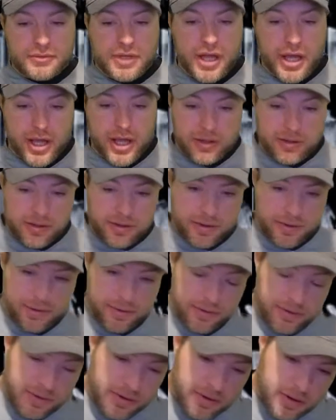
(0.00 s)
And
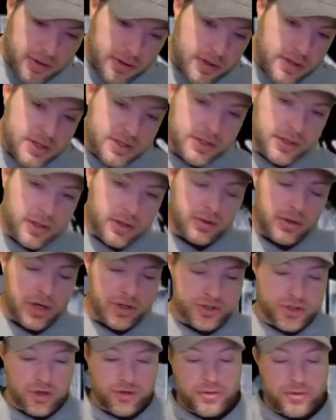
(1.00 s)
so I'll
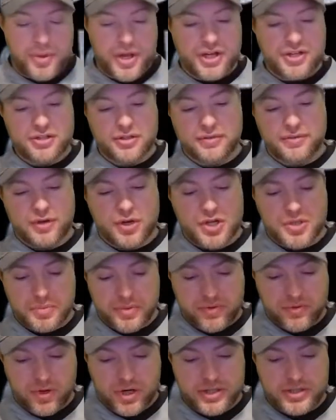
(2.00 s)
show the picture first
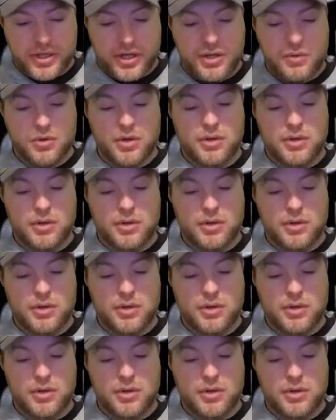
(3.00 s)
before I tell you what I'm